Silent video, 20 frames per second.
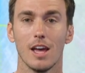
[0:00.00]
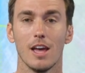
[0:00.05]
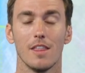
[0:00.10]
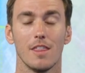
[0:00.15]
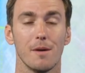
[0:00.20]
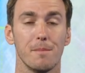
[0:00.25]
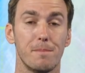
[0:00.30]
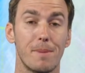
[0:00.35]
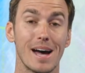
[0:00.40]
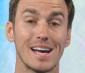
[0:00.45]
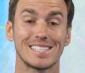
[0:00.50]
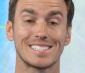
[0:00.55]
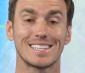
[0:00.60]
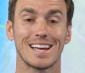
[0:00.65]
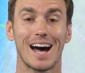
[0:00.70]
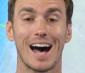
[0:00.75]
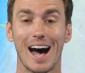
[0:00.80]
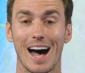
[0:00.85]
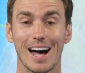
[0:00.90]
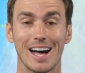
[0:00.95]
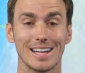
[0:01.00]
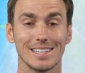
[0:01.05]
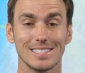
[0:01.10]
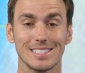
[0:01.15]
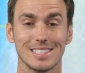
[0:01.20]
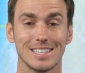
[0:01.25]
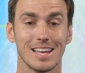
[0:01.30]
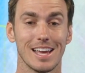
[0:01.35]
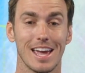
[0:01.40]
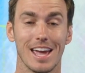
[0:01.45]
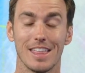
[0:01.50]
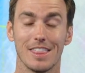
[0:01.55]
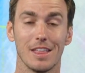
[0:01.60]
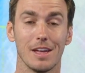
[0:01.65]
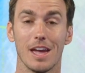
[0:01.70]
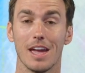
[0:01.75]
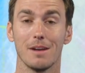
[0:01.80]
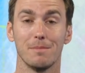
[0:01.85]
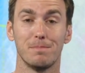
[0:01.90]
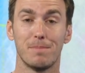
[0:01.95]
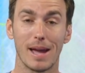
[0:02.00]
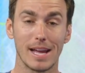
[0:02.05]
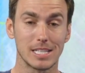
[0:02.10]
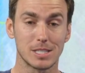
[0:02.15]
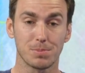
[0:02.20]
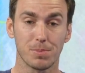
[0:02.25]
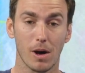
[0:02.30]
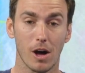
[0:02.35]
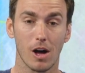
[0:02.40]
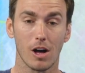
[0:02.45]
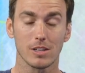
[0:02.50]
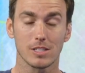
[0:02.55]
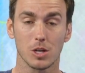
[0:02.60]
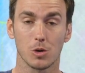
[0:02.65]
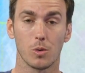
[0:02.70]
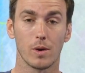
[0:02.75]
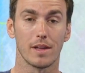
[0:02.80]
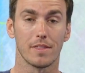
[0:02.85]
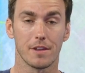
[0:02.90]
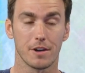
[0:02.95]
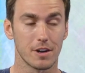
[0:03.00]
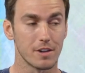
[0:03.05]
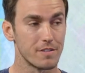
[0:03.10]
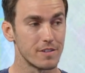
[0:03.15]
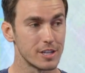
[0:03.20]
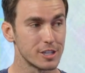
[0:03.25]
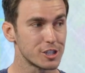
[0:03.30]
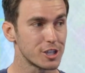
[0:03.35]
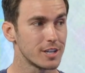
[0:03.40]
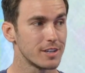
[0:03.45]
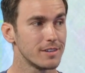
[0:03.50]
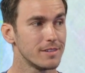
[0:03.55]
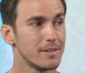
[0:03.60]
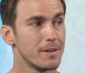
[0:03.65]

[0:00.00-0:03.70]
the best odds in baseball to win their division.